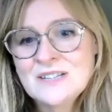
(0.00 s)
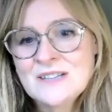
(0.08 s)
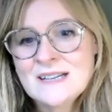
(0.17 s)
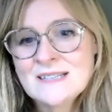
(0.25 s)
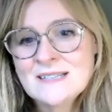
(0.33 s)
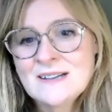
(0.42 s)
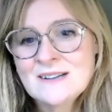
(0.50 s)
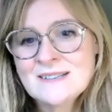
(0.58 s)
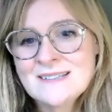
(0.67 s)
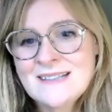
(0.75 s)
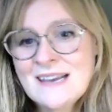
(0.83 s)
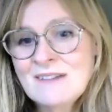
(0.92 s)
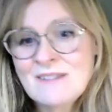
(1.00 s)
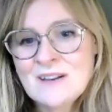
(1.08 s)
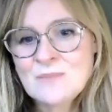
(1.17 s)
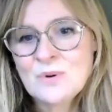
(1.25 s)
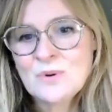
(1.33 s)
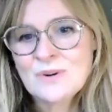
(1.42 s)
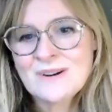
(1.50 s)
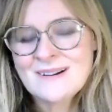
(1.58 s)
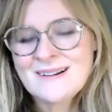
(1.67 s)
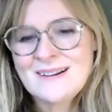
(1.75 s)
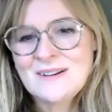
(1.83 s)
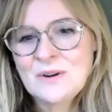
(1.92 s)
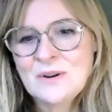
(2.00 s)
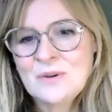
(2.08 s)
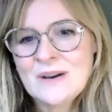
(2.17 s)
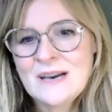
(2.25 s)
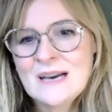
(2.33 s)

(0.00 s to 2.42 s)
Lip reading: that is not there anymore, you know,